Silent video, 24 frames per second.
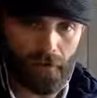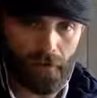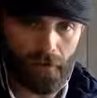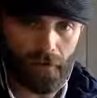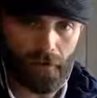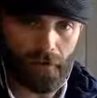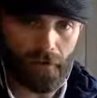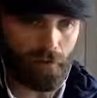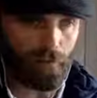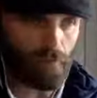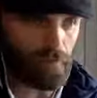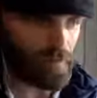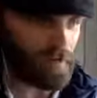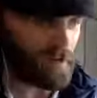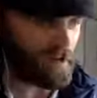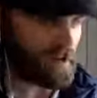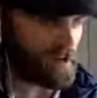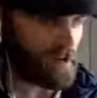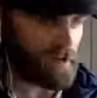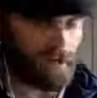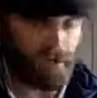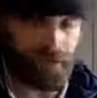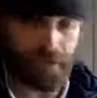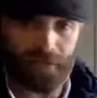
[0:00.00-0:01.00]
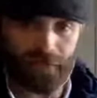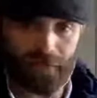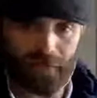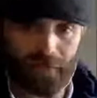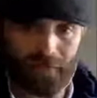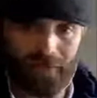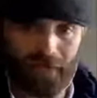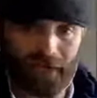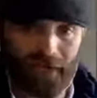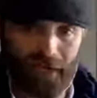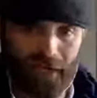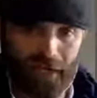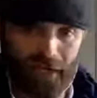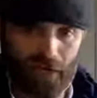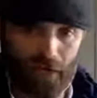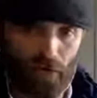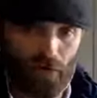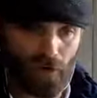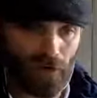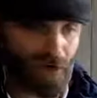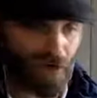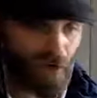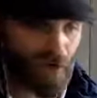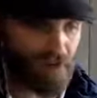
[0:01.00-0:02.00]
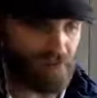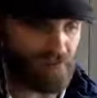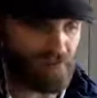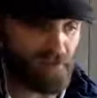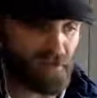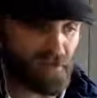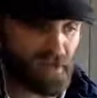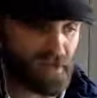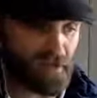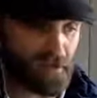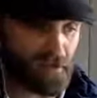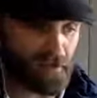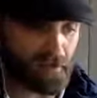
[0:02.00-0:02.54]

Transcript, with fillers: You're criminalizing them unlawfully.